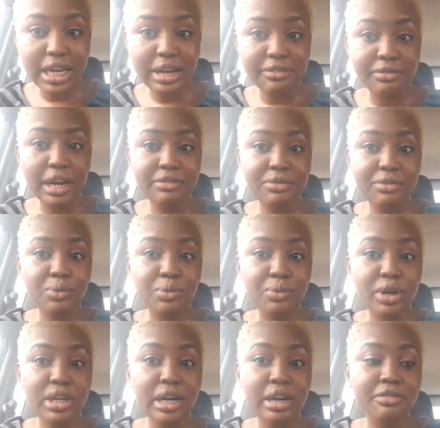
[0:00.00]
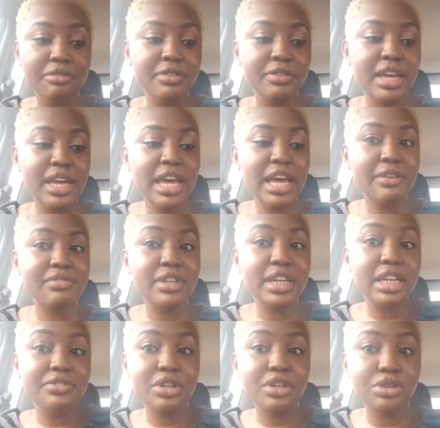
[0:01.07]
I've
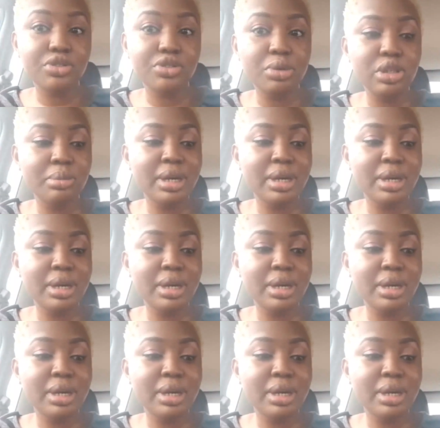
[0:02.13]
delivered you from it.